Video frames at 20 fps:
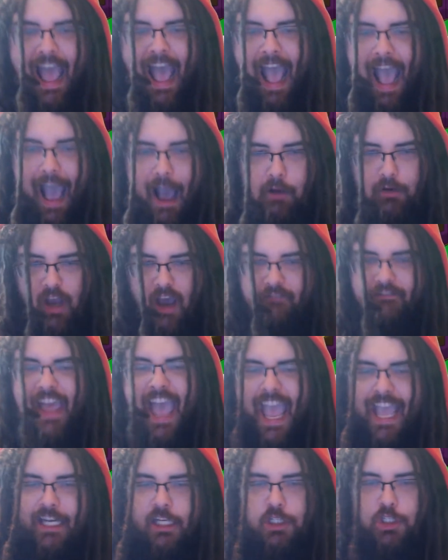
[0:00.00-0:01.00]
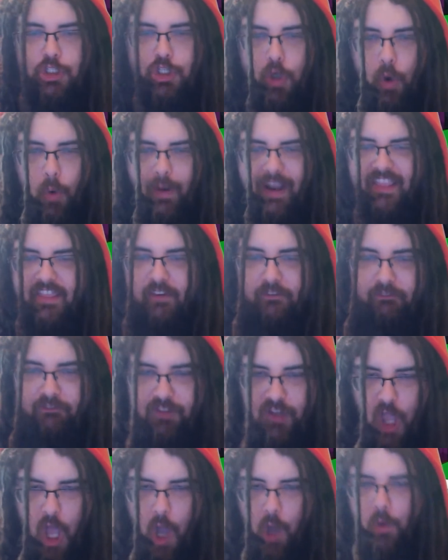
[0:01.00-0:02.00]
out of and enjoy the
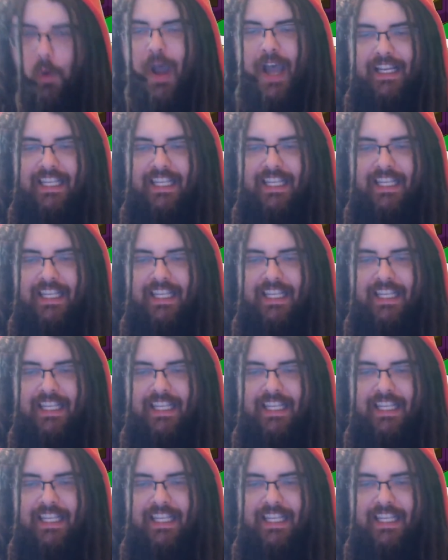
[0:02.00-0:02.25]
flow.